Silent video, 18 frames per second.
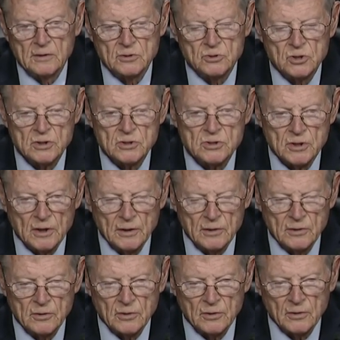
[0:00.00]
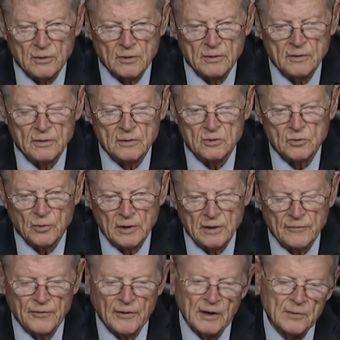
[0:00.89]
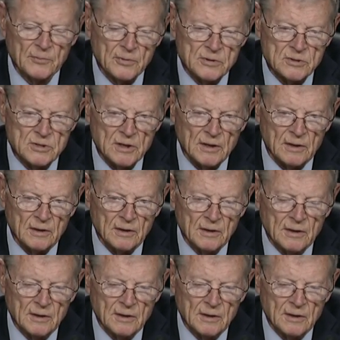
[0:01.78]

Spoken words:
just under 25%.